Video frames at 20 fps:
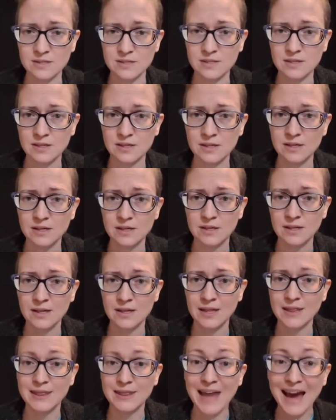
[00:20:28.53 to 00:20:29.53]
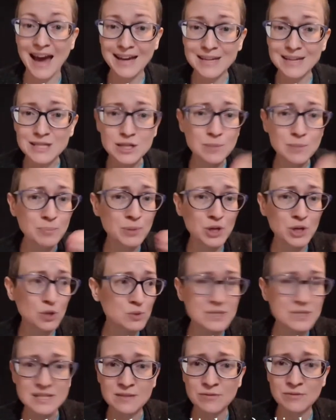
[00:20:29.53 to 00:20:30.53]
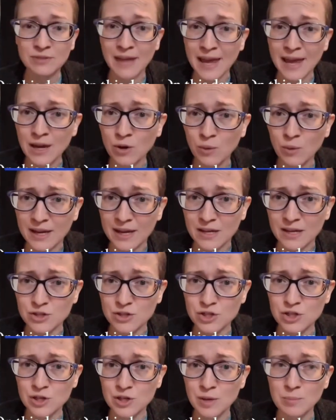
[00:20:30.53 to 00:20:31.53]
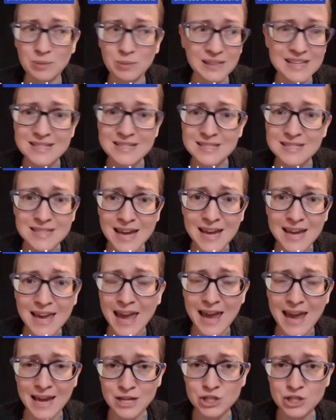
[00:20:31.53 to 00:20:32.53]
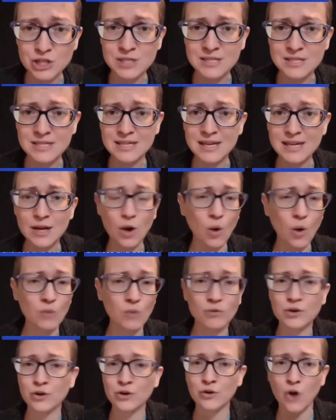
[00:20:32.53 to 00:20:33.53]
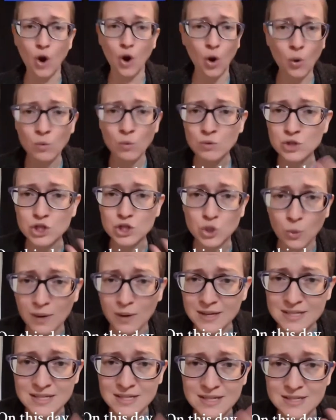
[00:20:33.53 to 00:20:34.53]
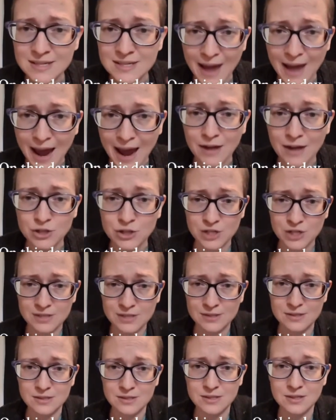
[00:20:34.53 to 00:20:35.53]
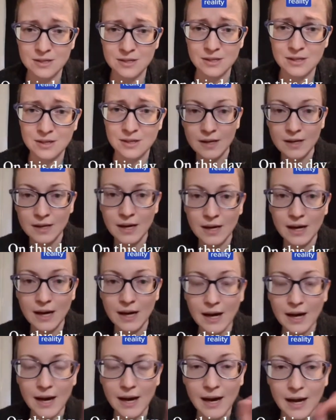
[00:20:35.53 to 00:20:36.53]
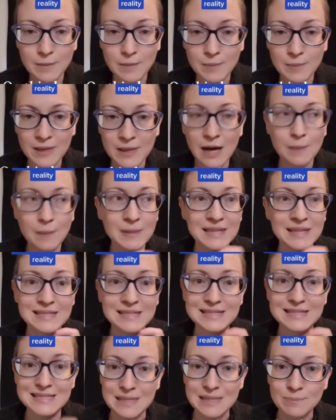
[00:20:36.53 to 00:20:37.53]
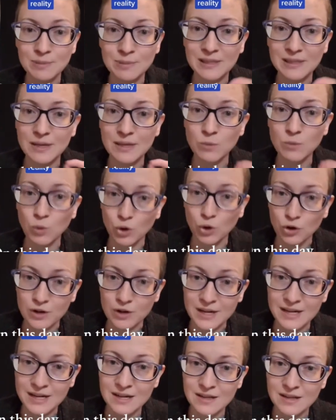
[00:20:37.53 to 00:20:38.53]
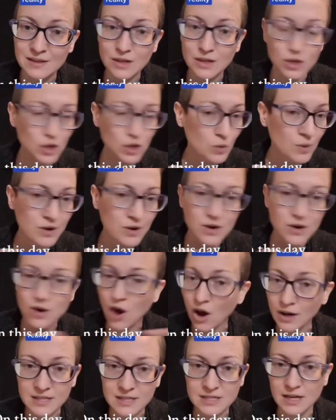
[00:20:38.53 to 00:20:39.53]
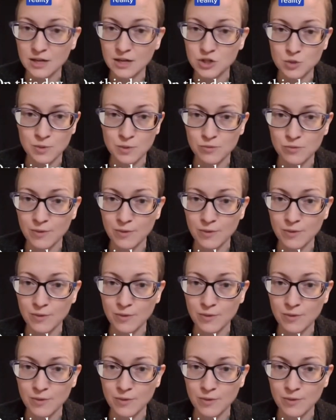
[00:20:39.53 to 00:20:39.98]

That is abusive language. Please take agency over your own choices and actions. I am becoming deeply worried that you are not in touch with reality,